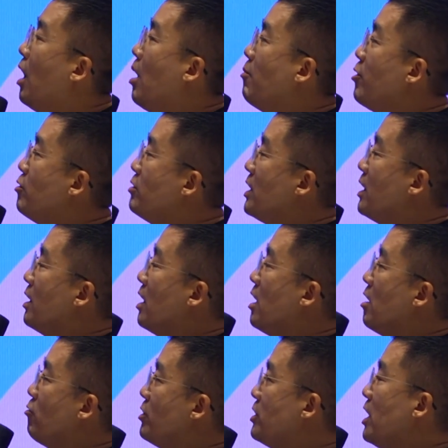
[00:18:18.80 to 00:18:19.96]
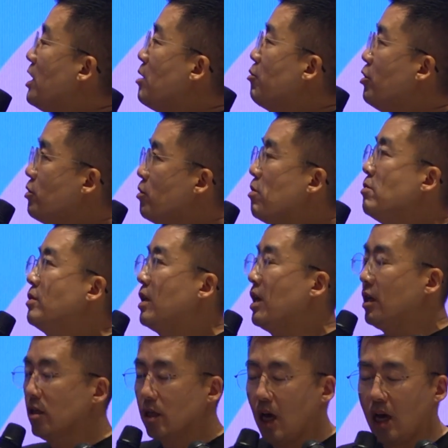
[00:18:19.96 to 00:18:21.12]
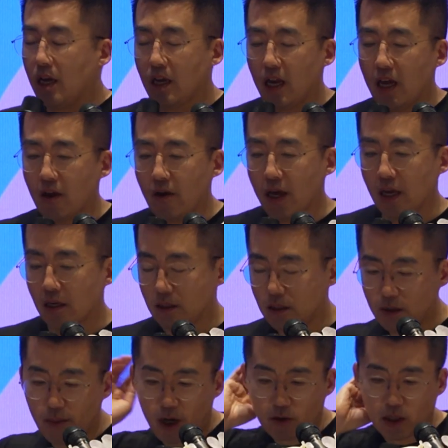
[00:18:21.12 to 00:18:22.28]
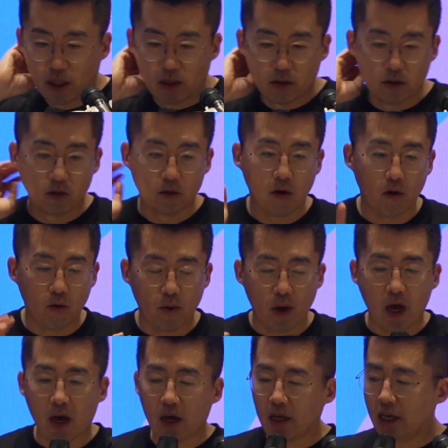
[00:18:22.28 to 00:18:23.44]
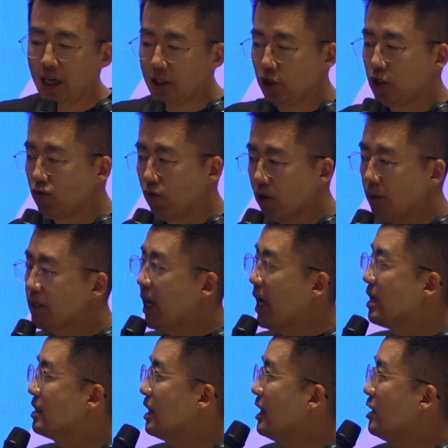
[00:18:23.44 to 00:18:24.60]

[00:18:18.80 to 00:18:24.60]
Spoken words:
using risk-taking protocols like EigenLayer and Symbiotic. So each rollups has